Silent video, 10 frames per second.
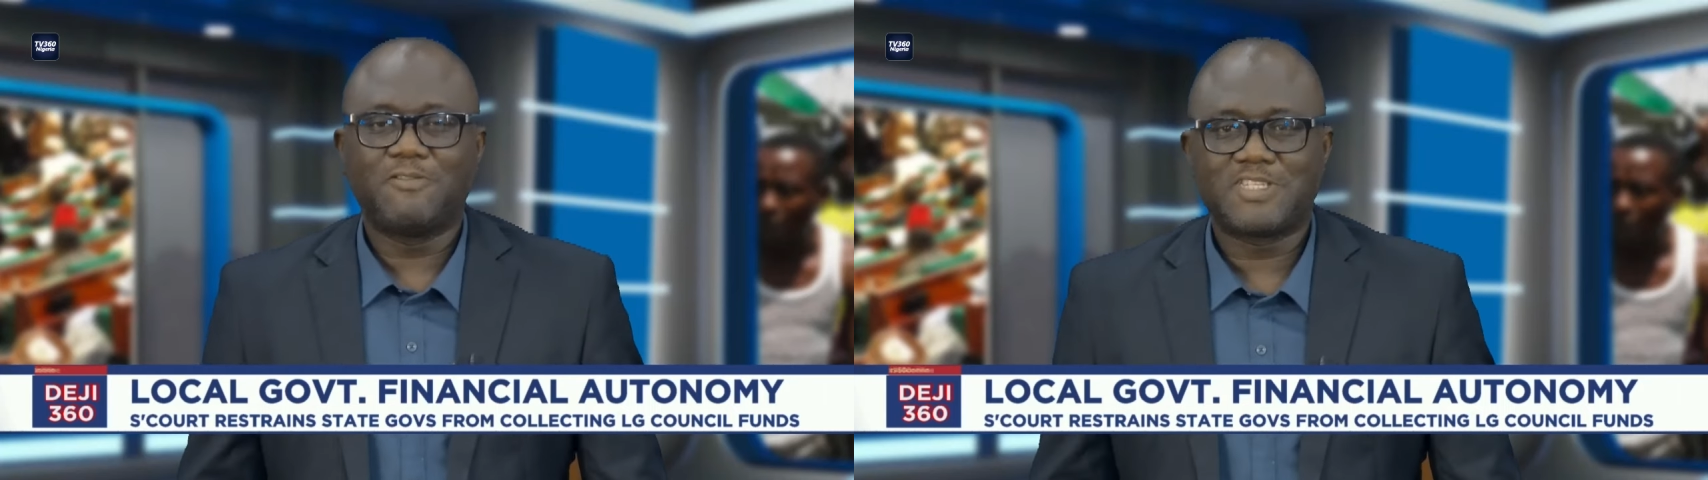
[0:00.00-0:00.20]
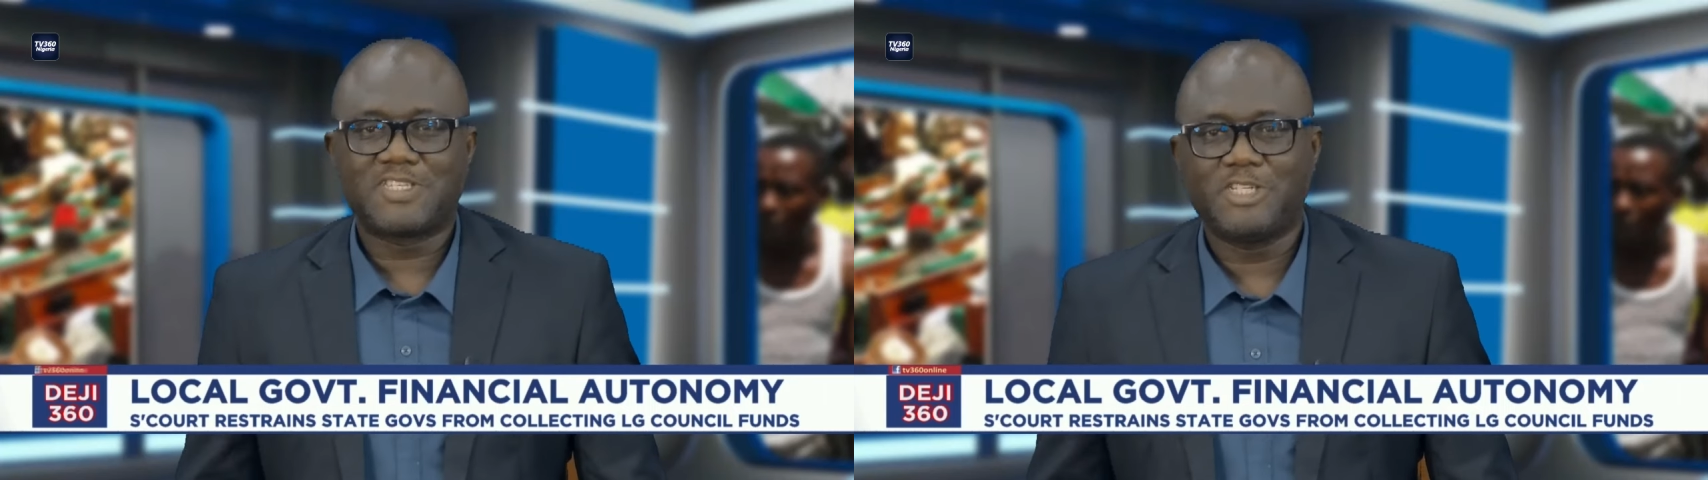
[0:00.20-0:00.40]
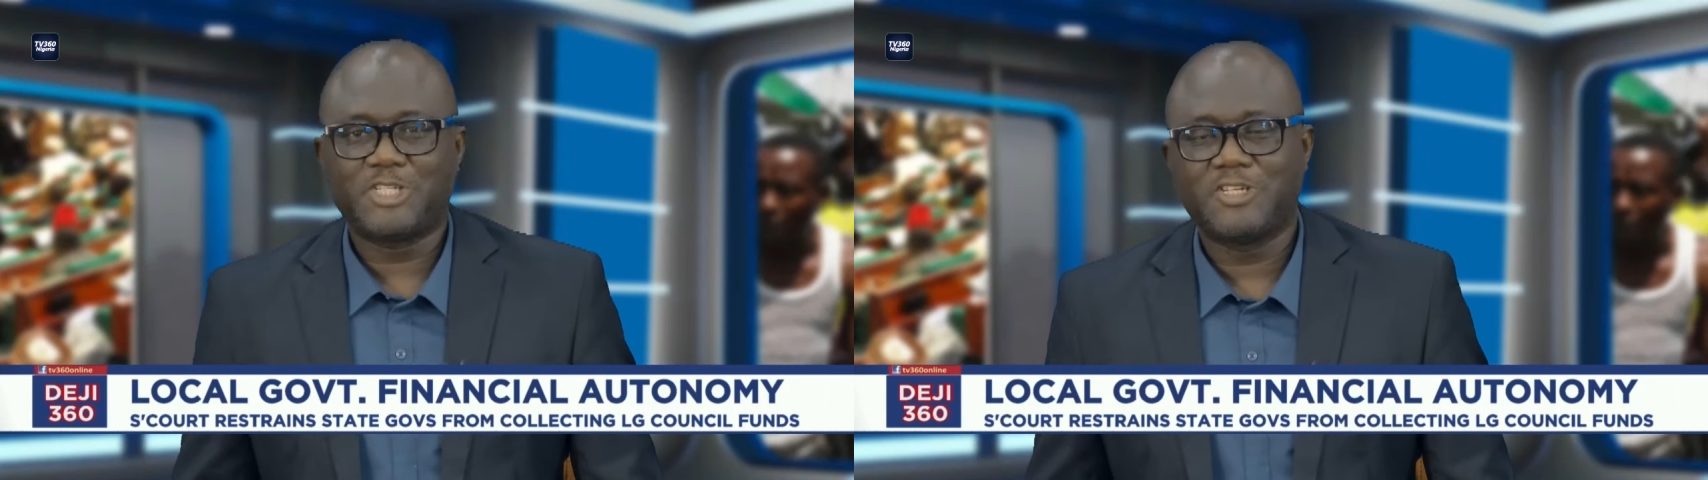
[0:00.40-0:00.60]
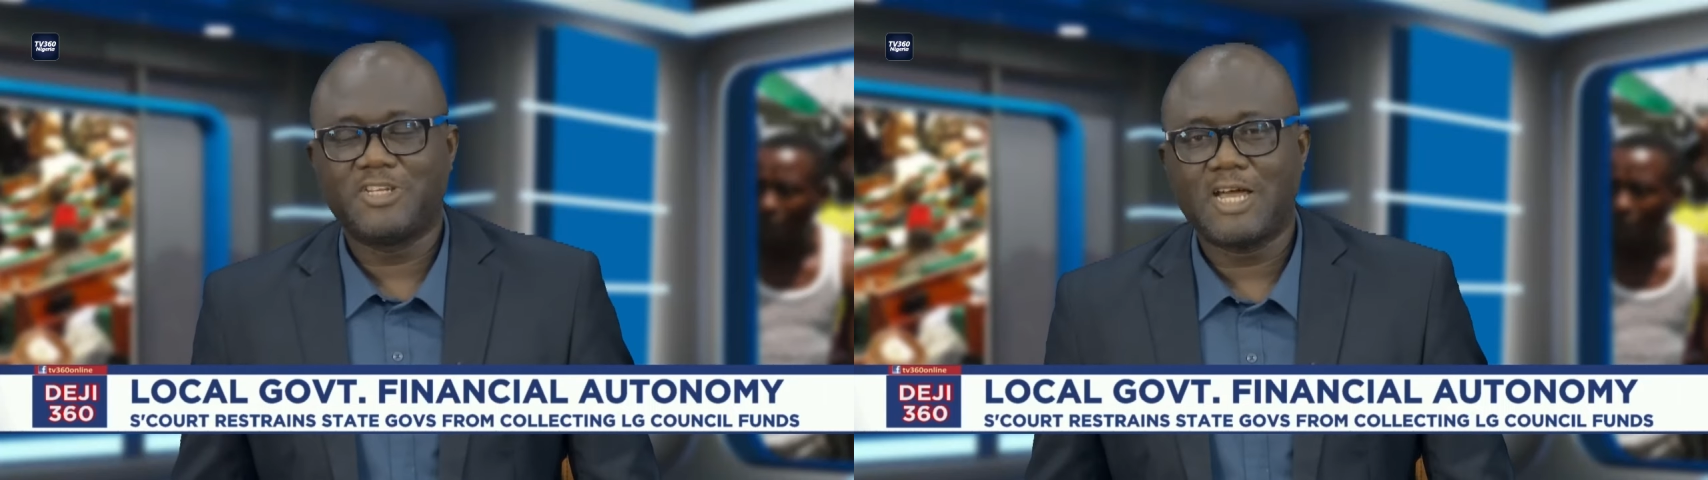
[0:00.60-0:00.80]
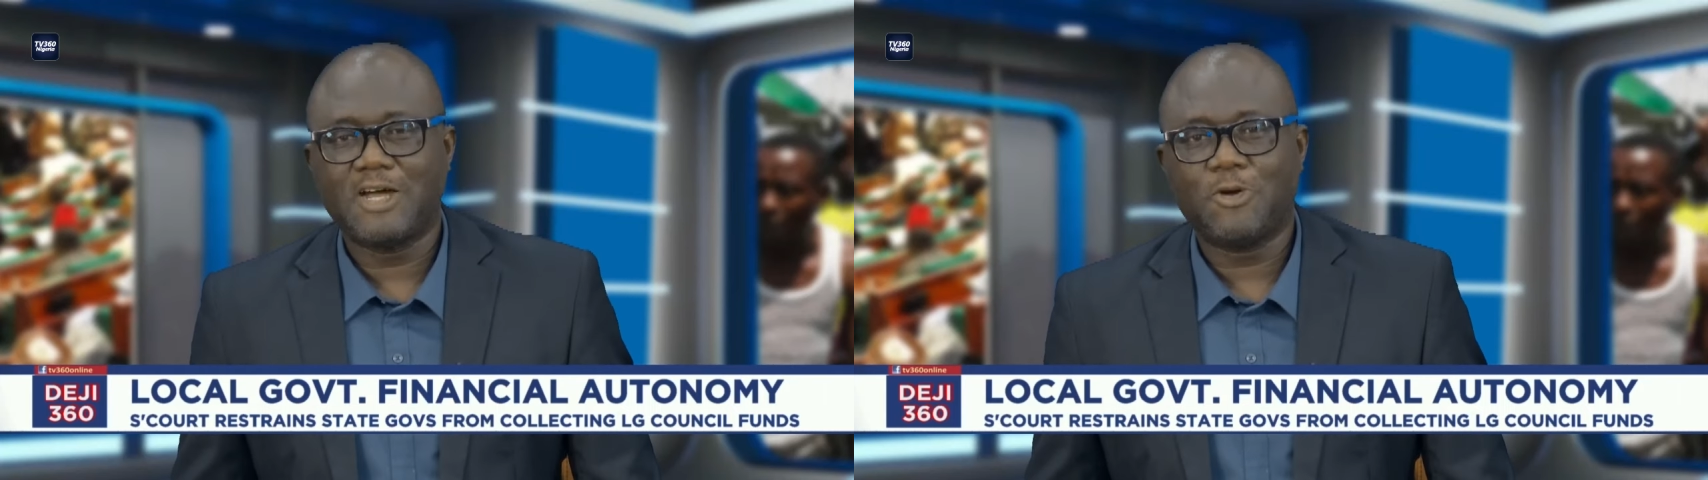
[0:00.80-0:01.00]

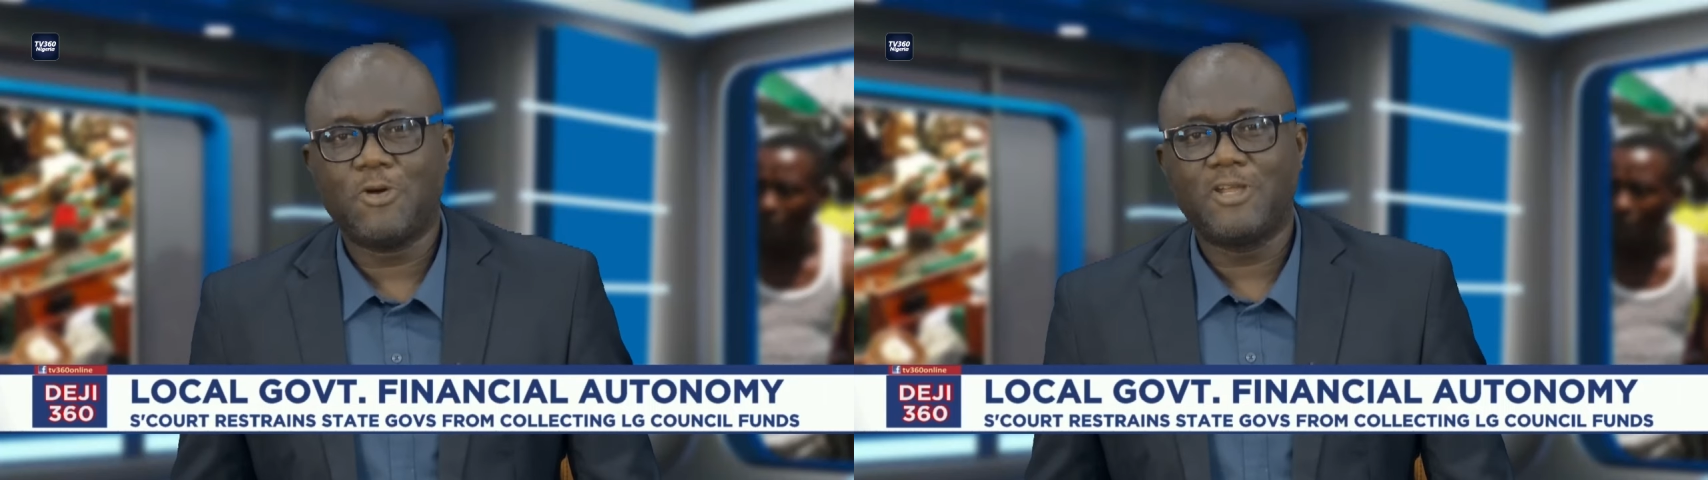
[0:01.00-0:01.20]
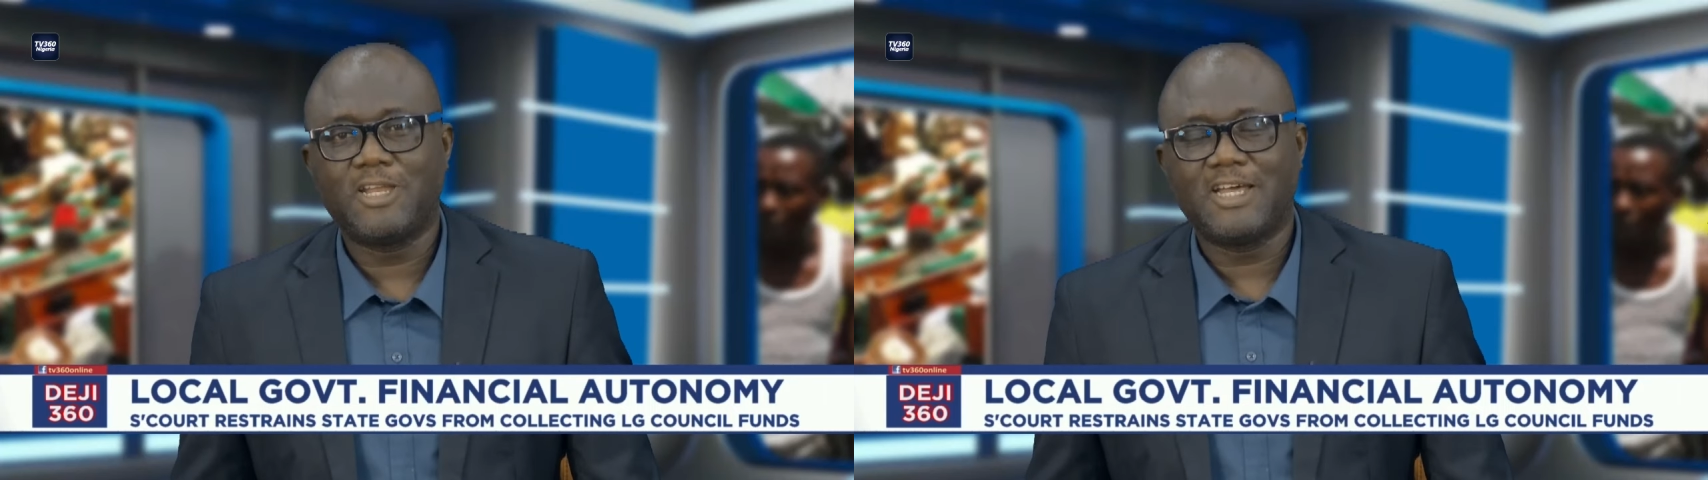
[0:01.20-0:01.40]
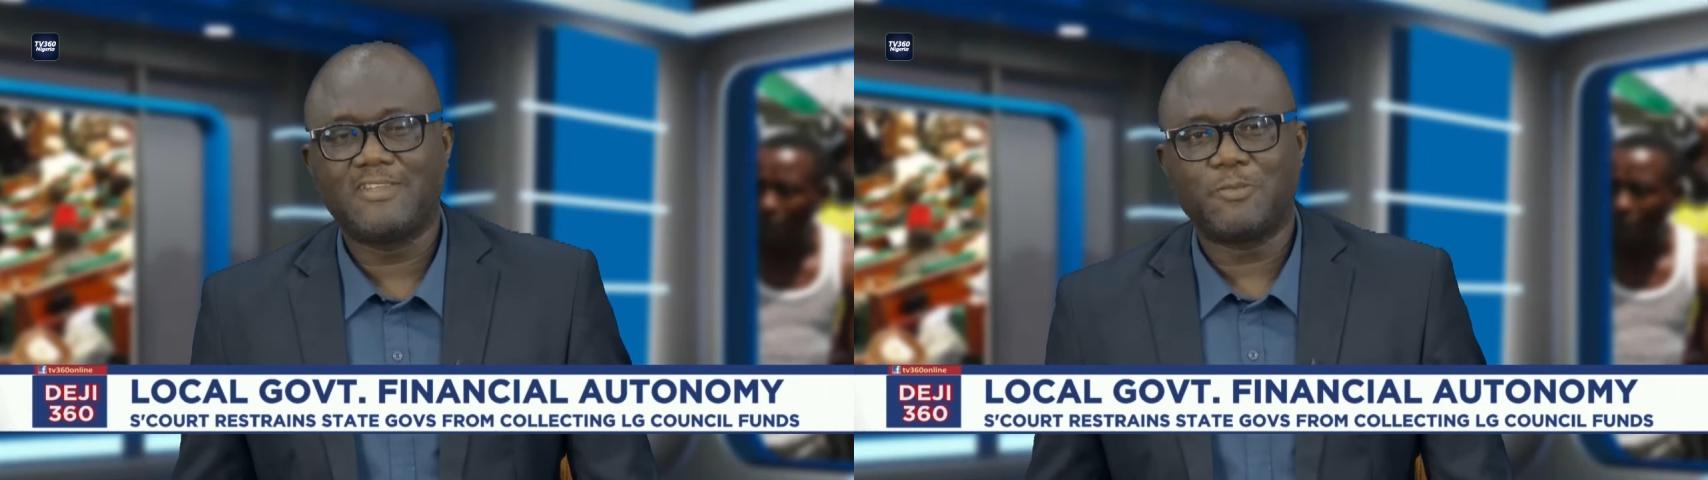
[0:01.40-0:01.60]
conversation now on uh,